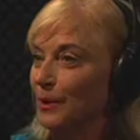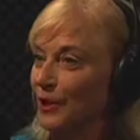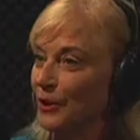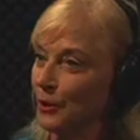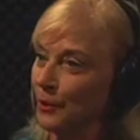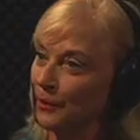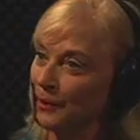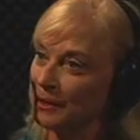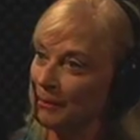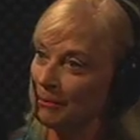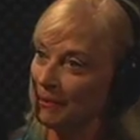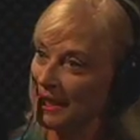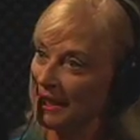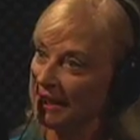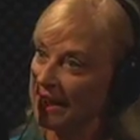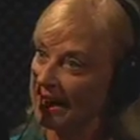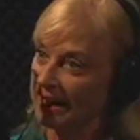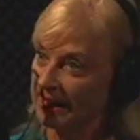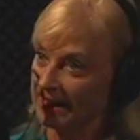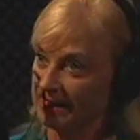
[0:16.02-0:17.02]
when you would be
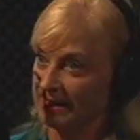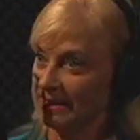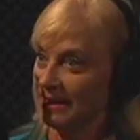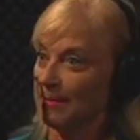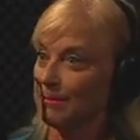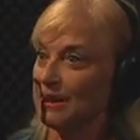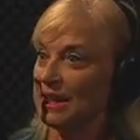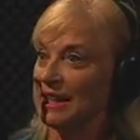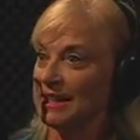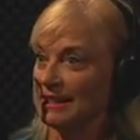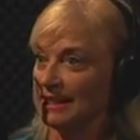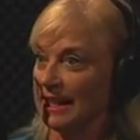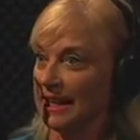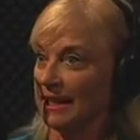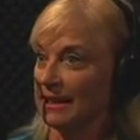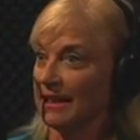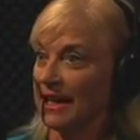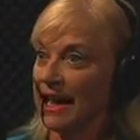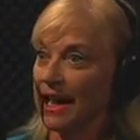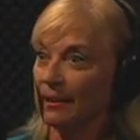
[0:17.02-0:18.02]
like at some place
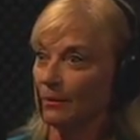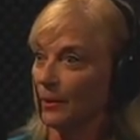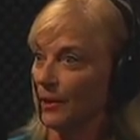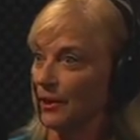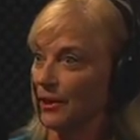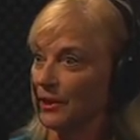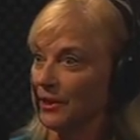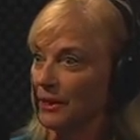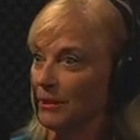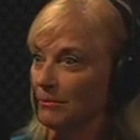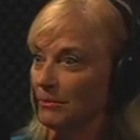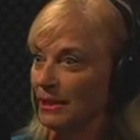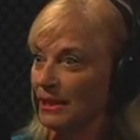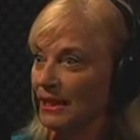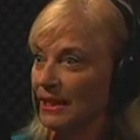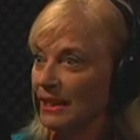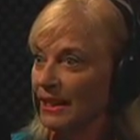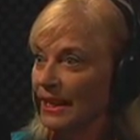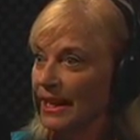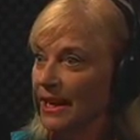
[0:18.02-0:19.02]
like that where you're
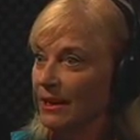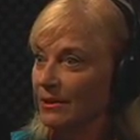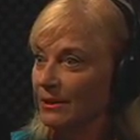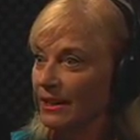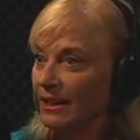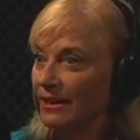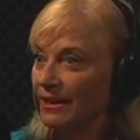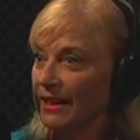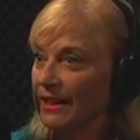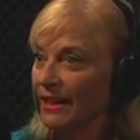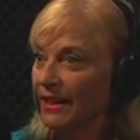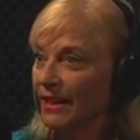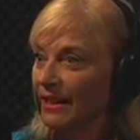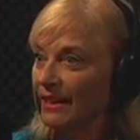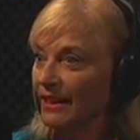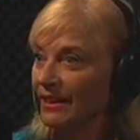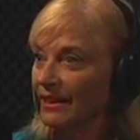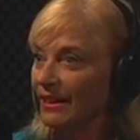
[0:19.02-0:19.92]
completely out in the...